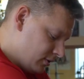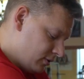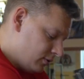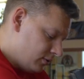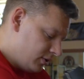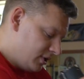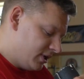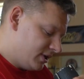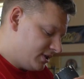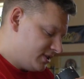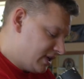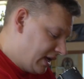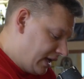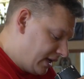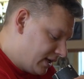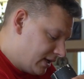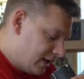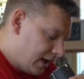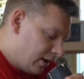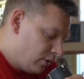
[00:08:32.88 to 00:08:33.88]
We're gonna
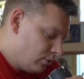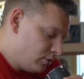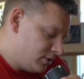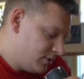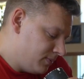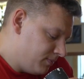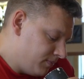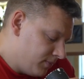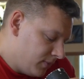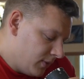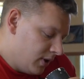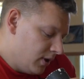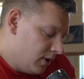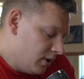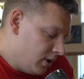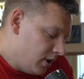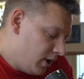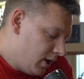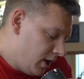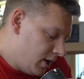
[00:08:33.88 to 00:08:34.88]
take it out,
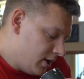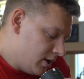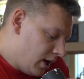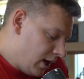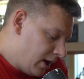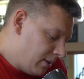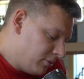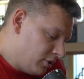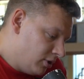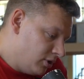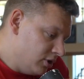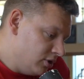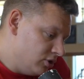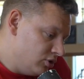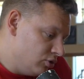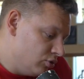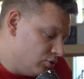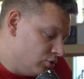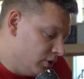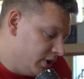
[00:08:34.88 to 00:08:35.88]
and I'm gonna
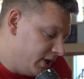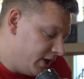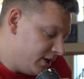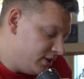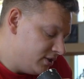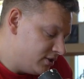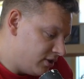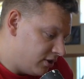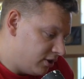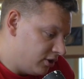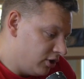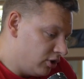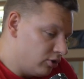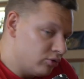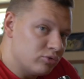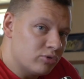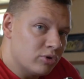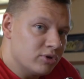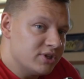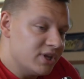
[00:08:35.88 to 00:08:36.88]
do internal
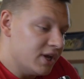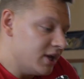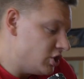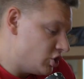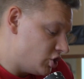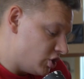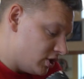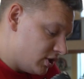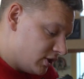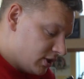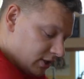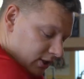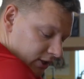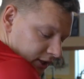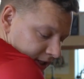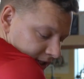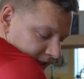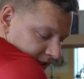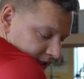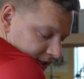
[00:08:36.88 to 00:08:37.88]
rotation
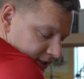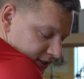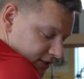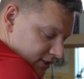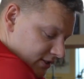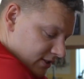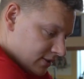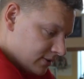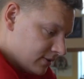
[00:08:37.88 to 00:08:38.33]
like this.